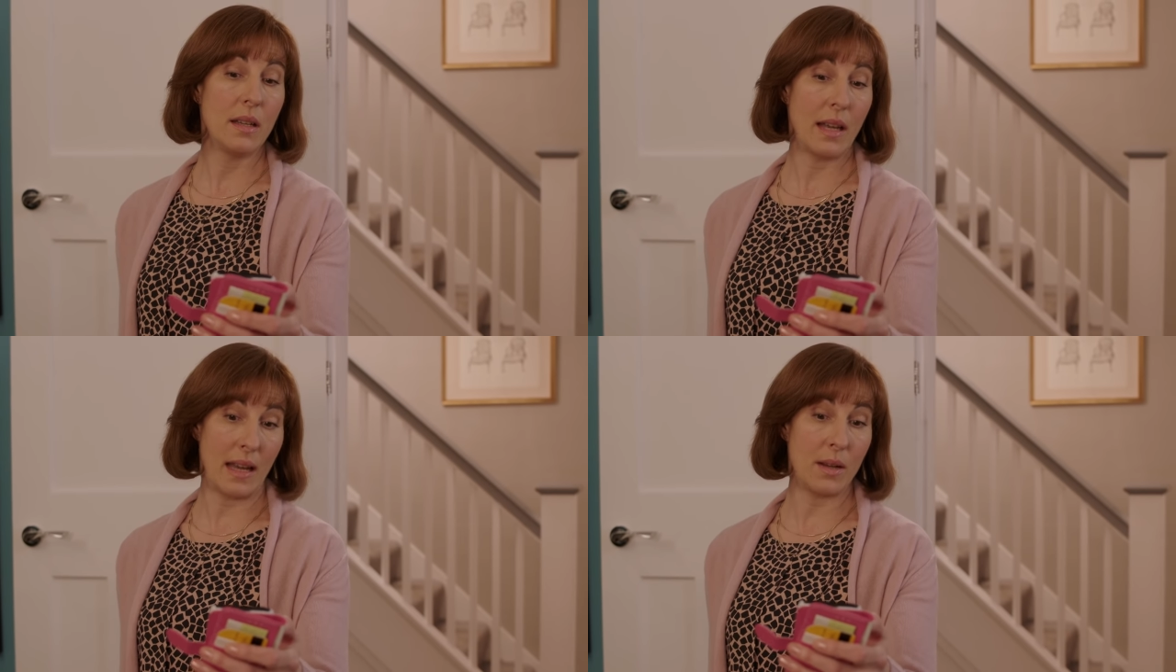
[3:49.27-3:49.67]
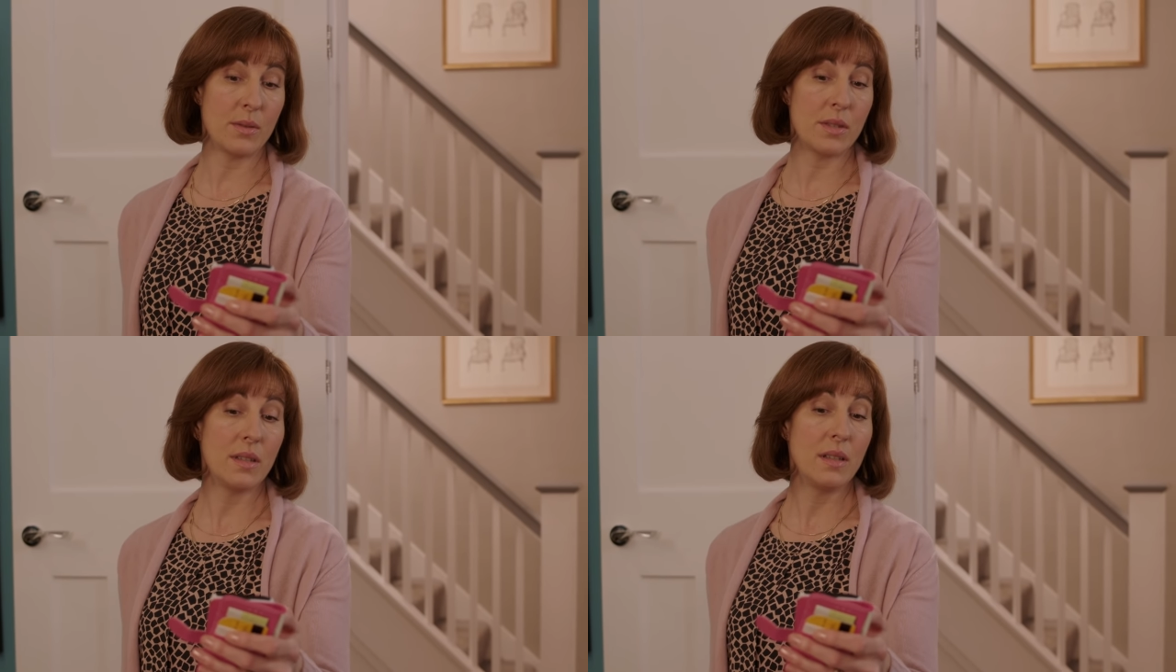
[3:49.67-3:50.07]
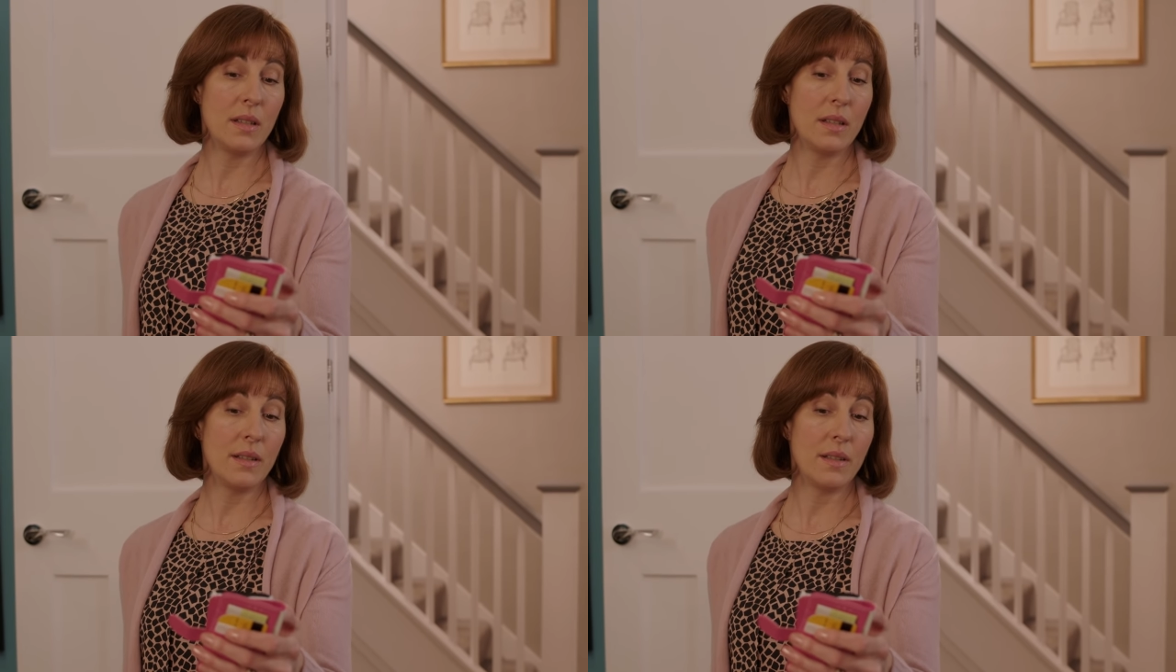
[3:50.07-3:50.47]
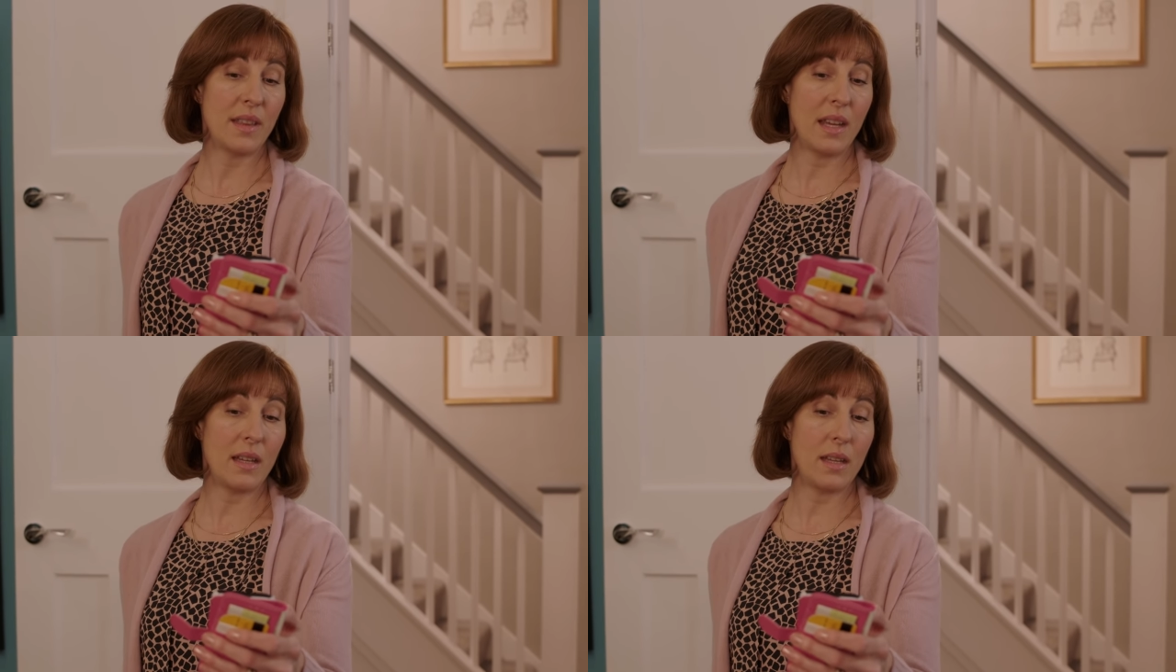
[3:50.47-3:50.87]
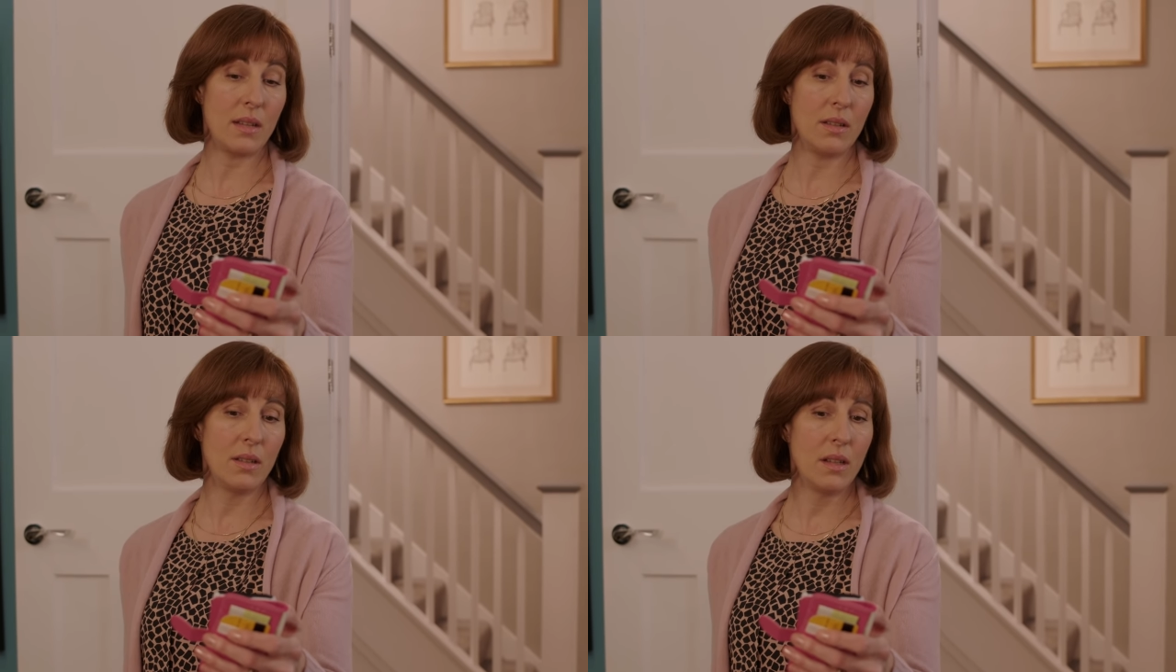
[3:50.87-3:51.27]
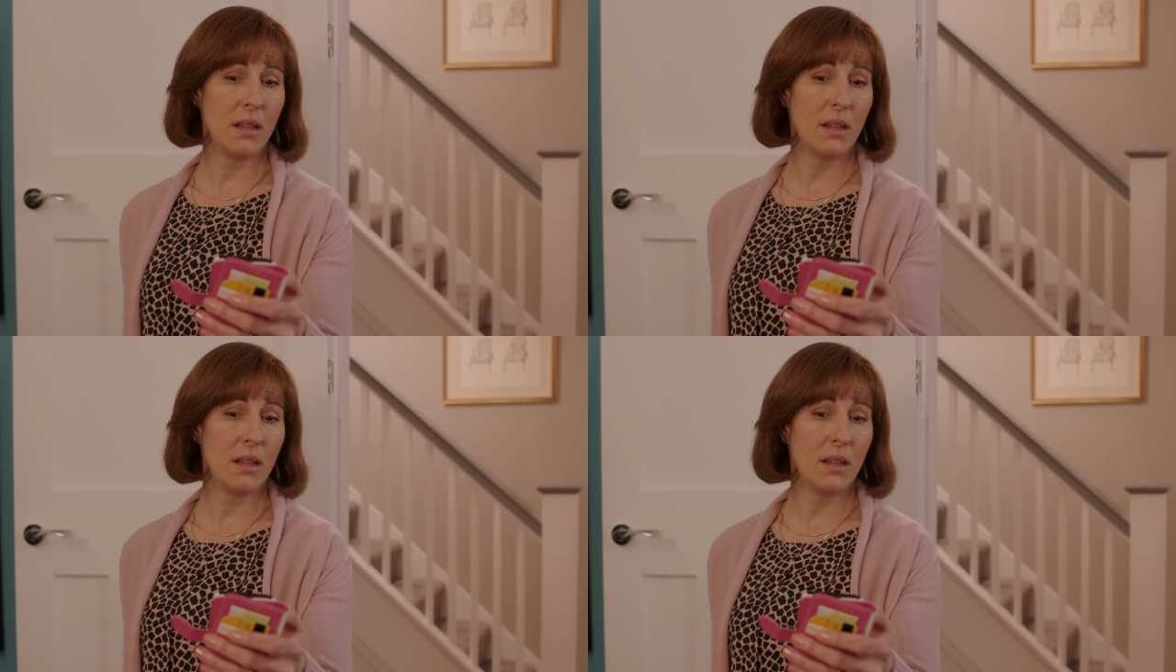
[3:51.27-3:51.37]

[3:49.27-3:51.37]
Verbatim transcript: House. Thank you.